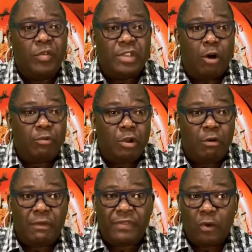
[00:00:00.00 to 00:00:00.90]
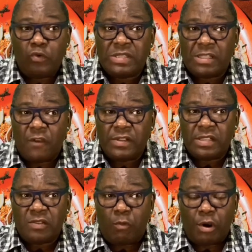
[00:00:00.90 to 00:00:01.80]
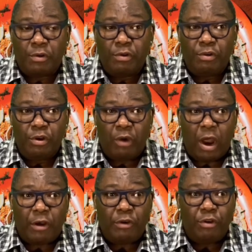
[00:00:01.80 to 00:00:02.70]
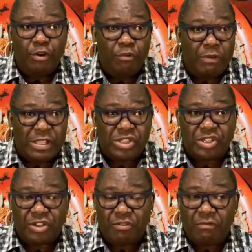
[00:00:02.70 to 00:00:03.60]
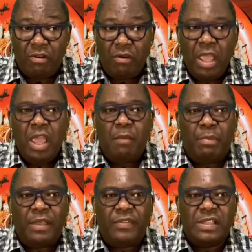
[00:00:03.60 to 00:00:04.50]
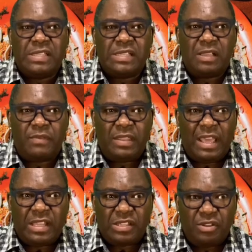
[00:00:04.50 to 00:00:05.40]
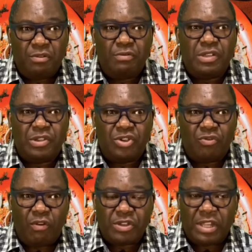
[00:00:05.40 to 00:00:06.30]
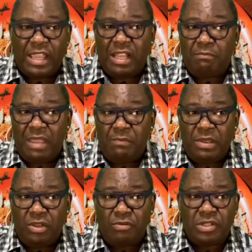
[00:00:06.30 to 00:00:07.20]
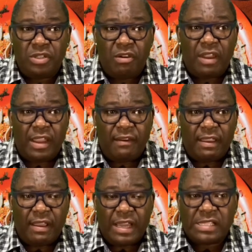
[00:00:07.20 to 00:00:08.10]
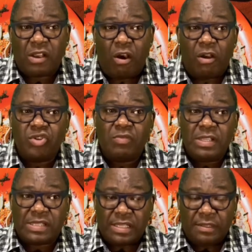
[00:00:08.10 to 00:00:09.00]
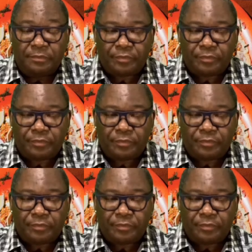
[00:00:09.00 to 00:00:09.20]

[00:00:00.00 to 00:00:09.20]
don't know if those services were new, are new in general, but this is something that is new to Georgia, and it may be new to your area, and it's called Drizly.